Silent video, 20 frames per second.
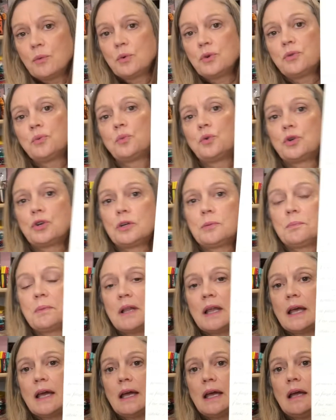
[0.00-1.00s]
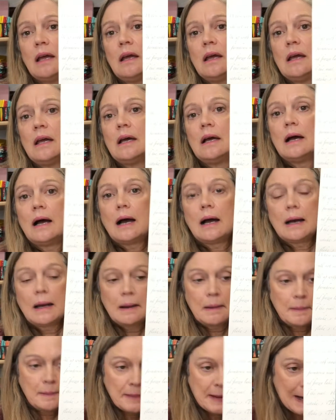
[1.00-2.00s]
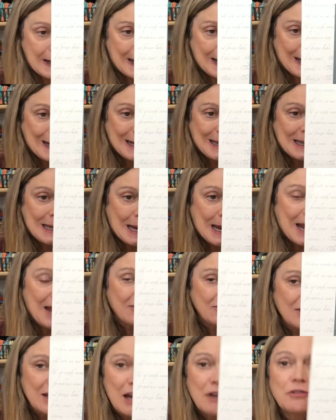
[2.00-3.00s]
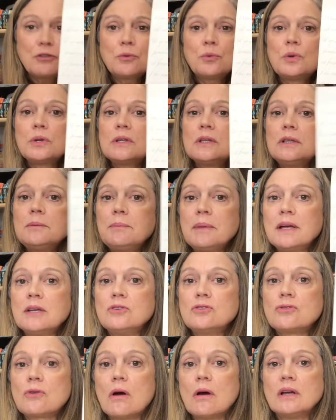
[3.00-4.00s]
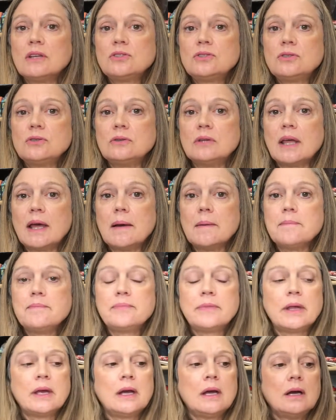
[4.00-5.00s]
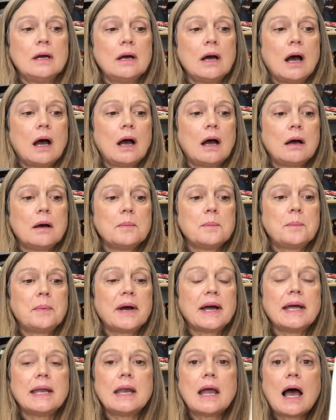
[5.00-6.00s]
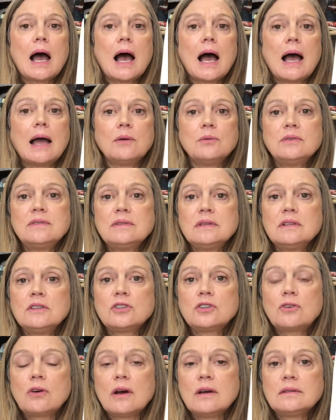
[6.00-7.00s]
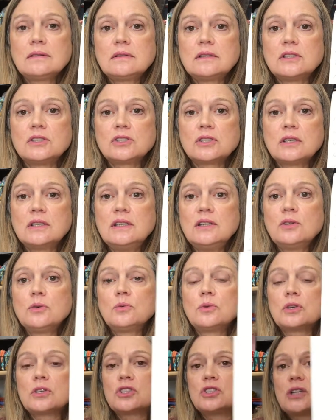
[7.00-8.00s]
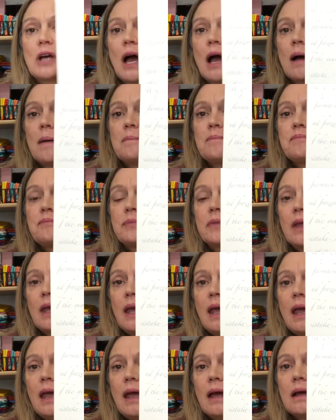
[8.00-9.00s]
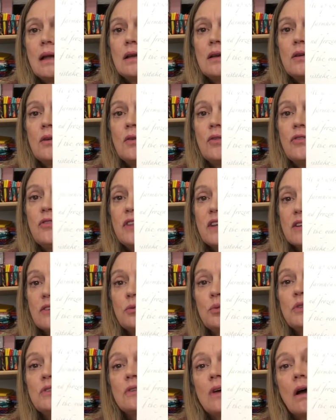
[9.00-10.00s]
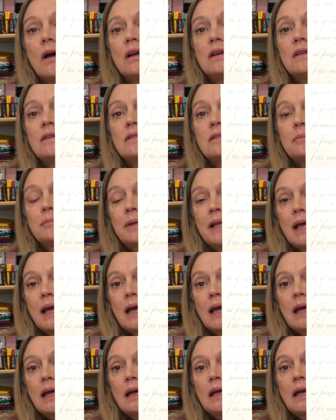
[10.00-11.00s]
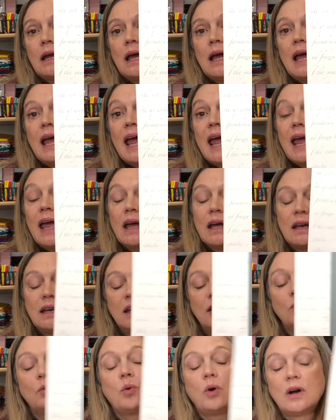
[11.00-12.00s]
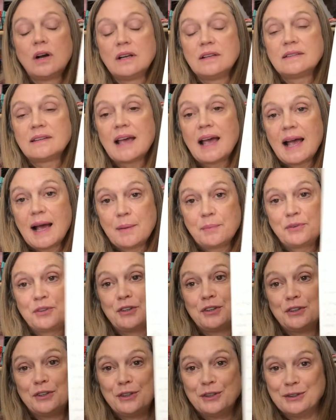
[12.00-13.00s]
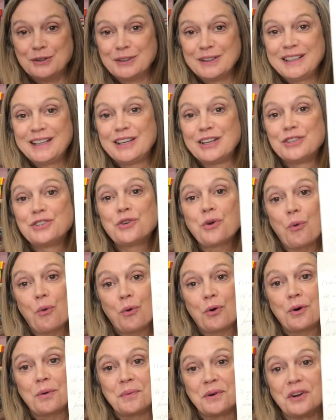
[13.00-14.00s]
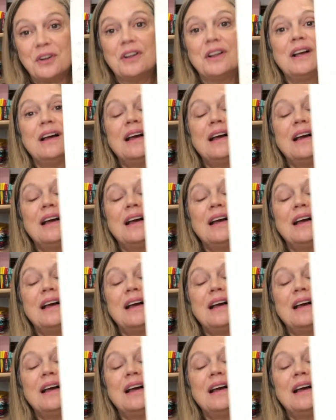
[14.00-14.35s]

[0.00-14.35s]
with wordplay, and I've never really been drawn to them. But I was in a needle workshop, and this was on display, and it was absolutely adorable.